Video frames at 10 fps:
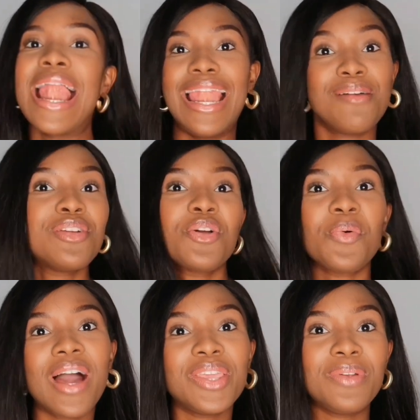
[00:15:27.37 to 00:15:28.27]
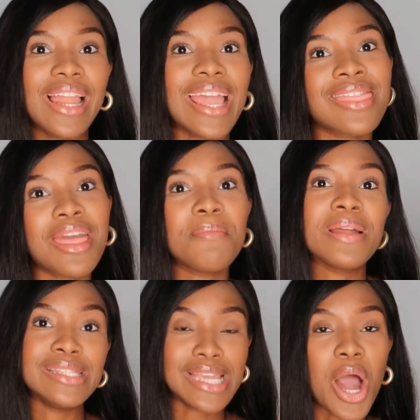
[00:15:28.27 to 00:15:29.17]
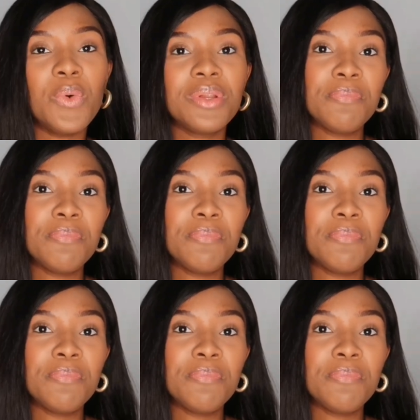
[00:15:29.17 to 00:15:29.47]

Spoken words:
let me know why you like them down